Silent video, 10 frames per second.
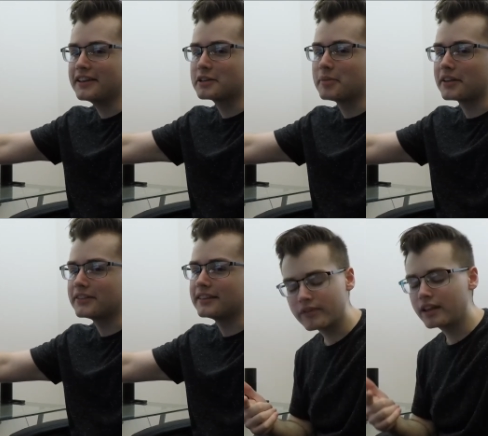Think
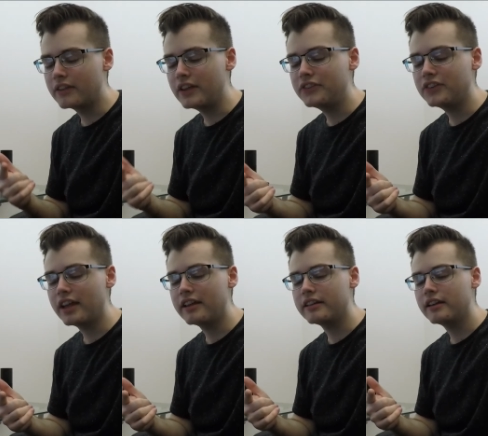about this. They
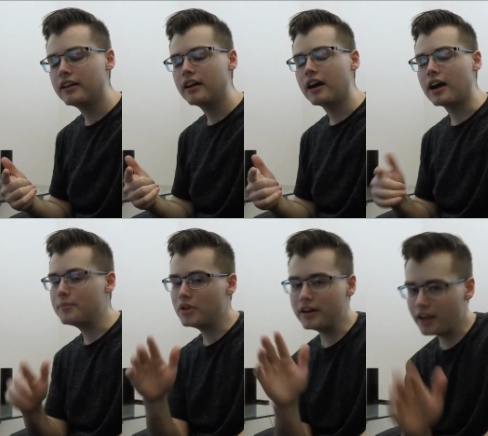say,
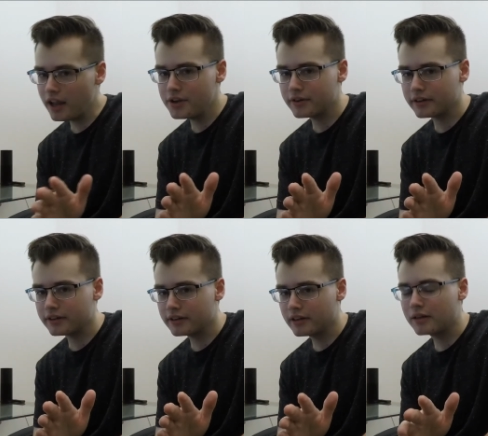I'm not
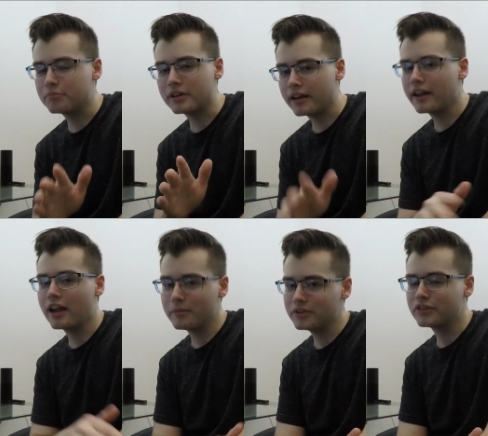angry, but I
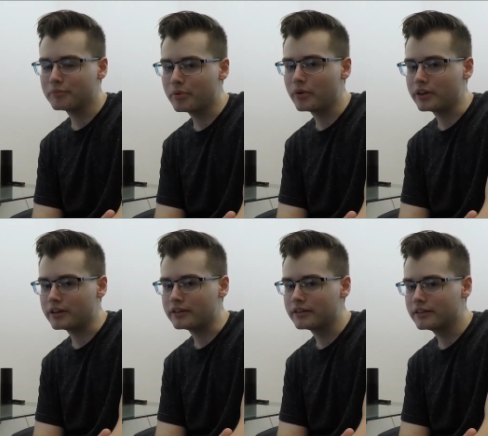am disappointed.